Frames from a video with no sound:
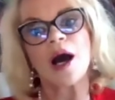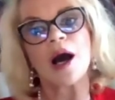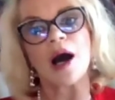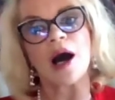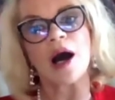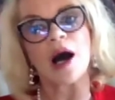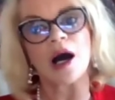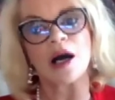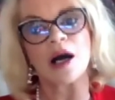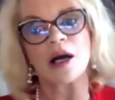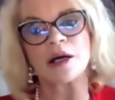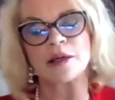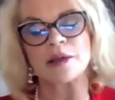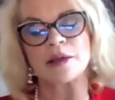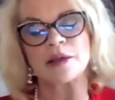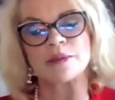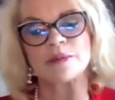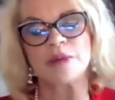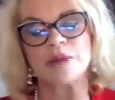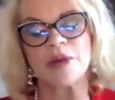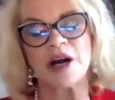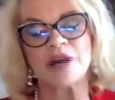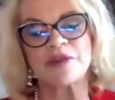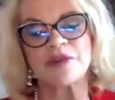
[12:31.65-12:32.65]

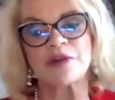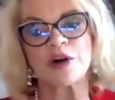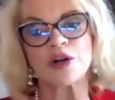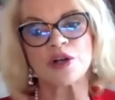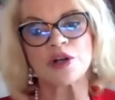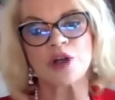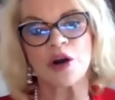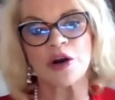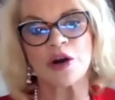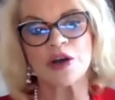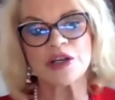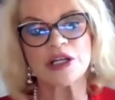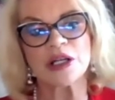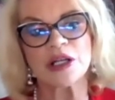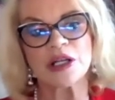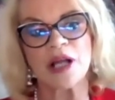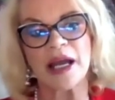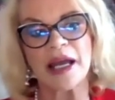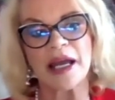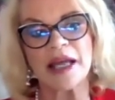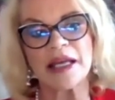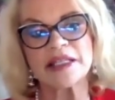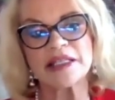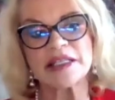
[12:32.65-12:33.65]
of our large
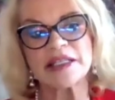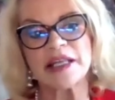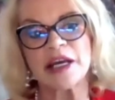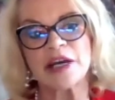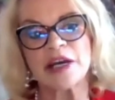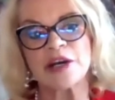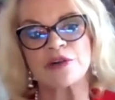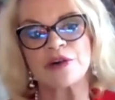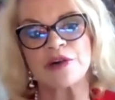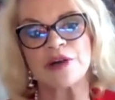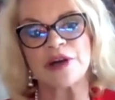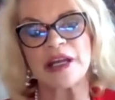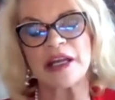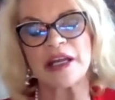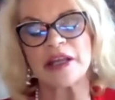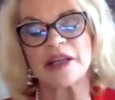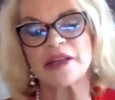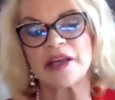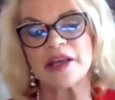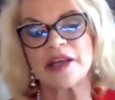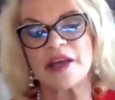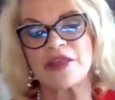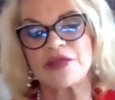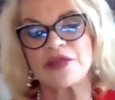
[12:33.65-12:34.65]
clients that are
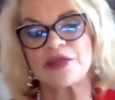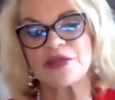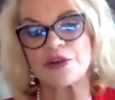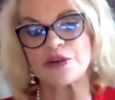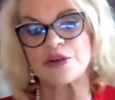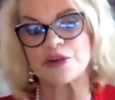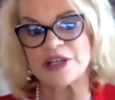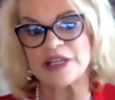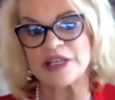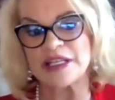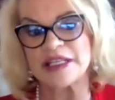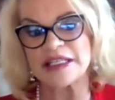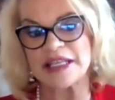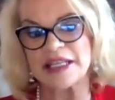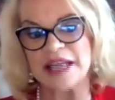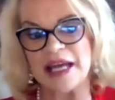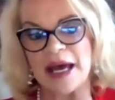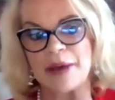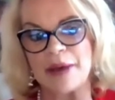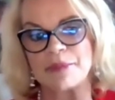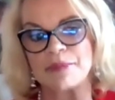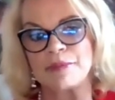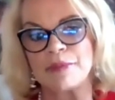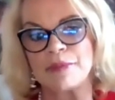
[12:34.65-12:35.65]
in the third step.